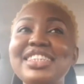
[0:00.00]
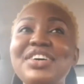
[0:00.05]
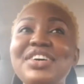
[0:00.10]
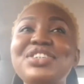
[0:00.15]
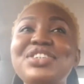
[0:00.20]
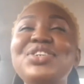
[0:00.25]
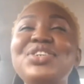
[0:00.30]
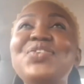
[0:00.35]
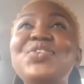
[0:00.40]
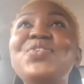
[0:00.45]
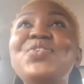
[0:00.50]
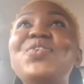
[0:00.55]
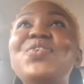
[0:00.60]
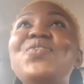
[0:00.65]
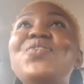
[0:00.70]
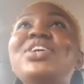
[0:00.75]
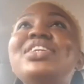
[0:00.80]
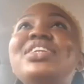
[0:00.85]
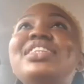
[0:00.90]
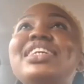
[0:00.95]
So
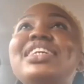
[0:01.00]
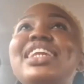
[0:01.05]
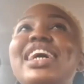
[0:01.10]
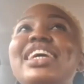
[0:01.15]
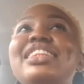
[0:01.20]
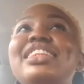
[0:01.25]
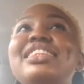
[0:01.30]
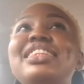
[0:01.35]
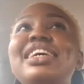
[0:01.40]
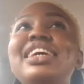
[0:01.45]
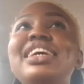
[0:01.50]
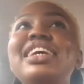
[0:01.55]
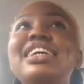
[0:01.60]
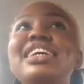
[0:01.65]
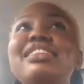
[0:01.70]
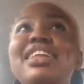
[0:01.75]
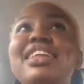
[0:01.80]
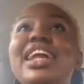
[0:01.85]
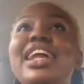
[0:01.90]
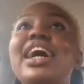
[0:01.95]
one thing I think
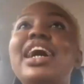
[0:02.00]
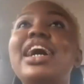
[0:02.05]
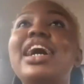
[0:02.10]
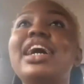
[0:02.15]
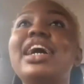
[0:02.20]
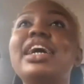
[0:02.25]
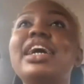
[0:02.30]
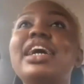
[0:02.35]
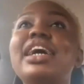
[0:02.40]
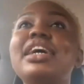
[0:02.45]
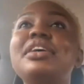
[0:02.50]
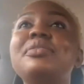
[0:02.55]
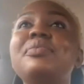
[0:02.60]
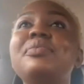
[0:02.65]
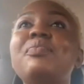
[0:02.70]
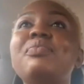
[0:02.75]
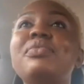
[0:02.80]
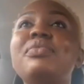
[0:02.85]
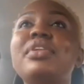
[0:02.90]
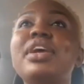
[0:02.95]
that I
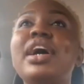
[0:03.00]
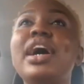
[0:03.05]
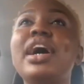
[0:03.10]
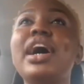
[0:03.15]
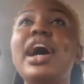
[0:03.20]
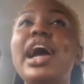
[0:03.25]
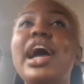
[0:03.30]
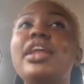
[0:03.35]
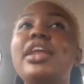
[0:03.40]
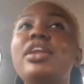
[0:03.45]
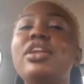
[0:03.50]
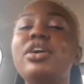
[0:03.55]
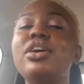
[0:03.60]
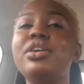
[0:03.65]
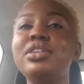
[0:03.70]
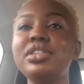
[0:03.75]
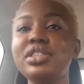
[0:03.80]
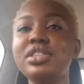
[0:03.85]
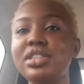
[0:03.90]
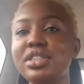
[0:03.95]

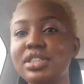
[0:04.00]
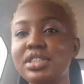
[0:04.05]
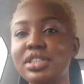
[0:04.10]
learned,